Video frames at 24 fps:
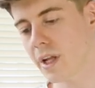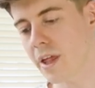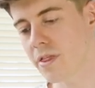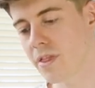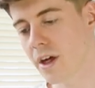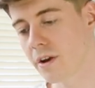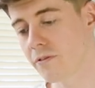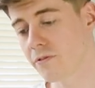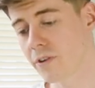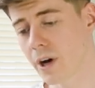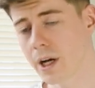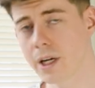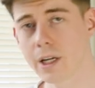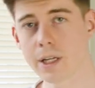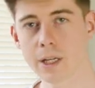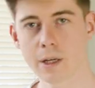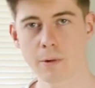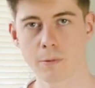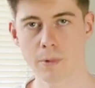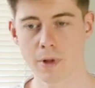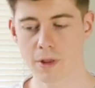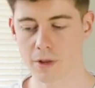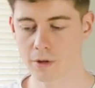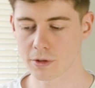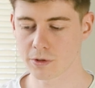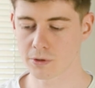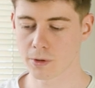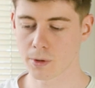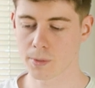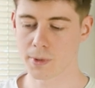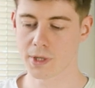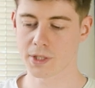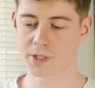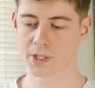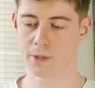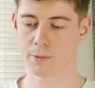Then finally, with those
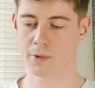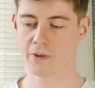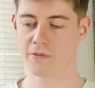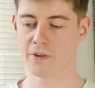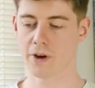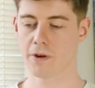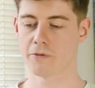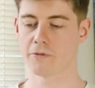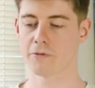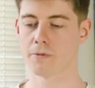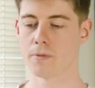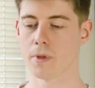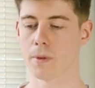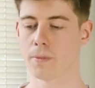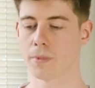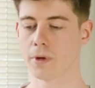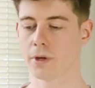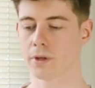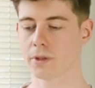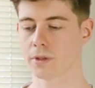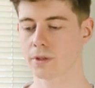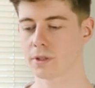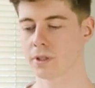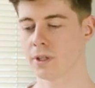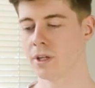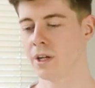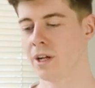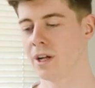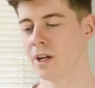formulas that we found from the book,